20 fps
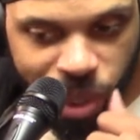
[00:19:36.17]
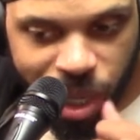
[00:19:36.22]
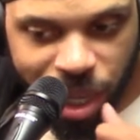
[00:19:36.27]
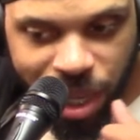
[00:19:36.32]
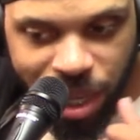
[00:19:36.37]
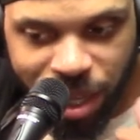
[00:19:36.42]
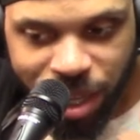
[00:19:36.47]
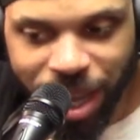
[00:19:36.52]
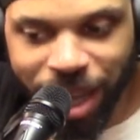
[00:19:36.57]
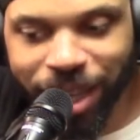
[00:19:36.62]

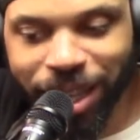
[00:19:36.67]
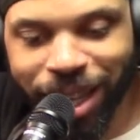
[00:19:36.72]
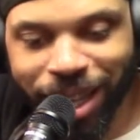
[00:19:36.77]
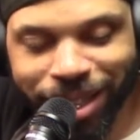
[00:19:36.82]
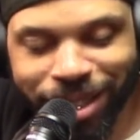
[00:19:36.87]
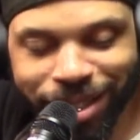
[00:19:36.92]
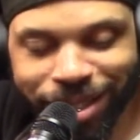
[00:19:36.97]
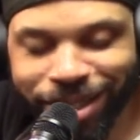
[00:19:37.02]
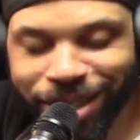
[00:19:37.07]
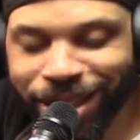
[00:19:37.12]
uh, I, I,
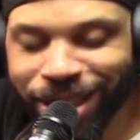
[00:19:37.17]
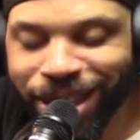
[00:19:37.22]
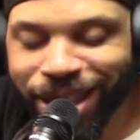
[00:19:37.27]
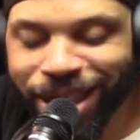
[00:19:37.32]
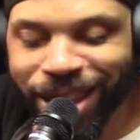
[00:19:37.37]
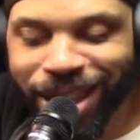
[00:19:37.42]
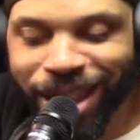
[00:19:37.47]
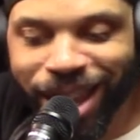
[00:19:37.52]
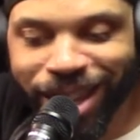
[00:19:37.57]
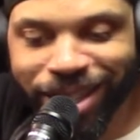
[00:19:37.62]
did,
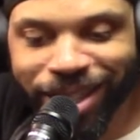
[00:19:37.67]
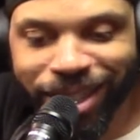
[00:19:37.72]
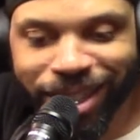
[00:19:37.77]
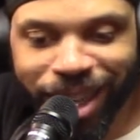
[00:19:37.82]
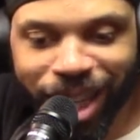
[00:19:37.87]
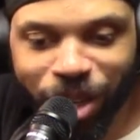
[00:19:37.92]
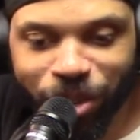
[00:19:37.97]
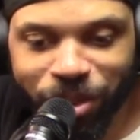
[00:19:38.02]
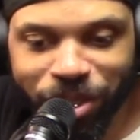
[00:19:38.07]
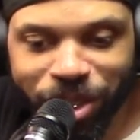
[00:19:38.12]
I did
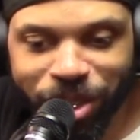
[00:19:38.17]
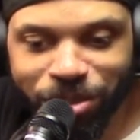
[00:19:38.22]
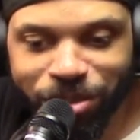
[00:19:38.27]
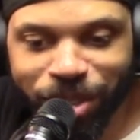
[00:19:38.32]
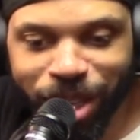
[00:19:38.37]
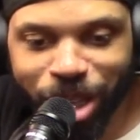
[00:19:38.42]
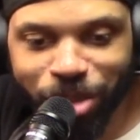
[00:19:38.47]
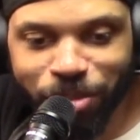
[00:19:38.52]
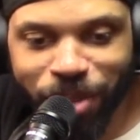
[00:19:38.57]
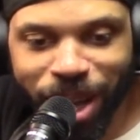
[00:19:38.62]
like where she
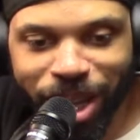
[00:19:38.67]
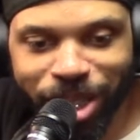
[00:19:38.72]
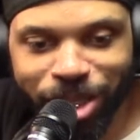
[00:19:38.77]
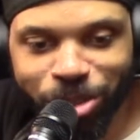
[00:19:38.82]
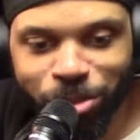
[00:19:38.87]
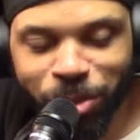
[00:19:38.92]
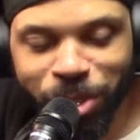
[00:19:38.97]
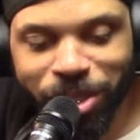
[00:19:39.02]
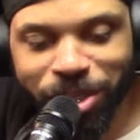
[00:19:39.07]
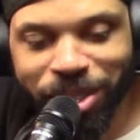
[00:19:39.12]
was like buying the
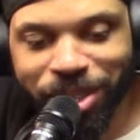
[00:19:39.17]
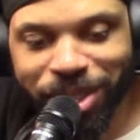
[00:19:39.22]
sweets,